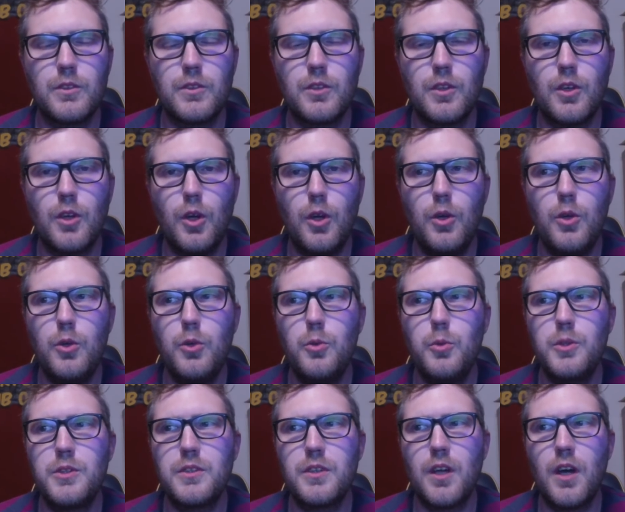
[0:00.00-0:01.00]
So
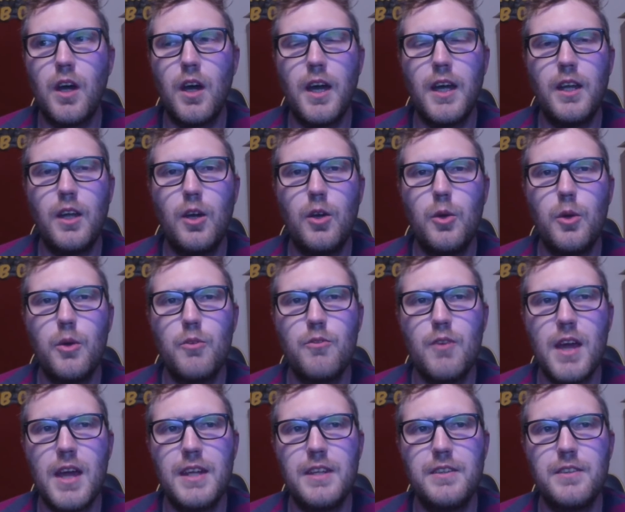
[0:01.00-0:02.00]
who was Kylo
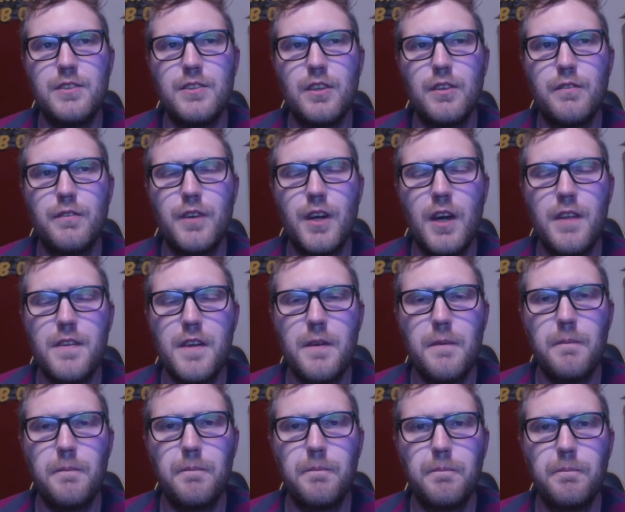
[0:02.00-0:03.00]
Ren's
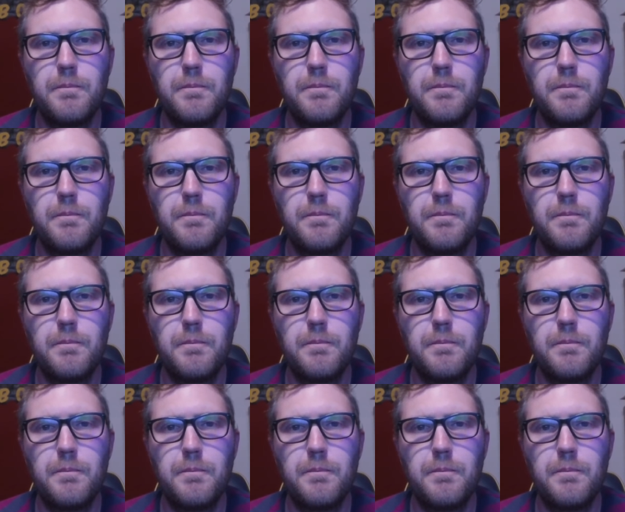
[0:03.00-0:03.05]
father?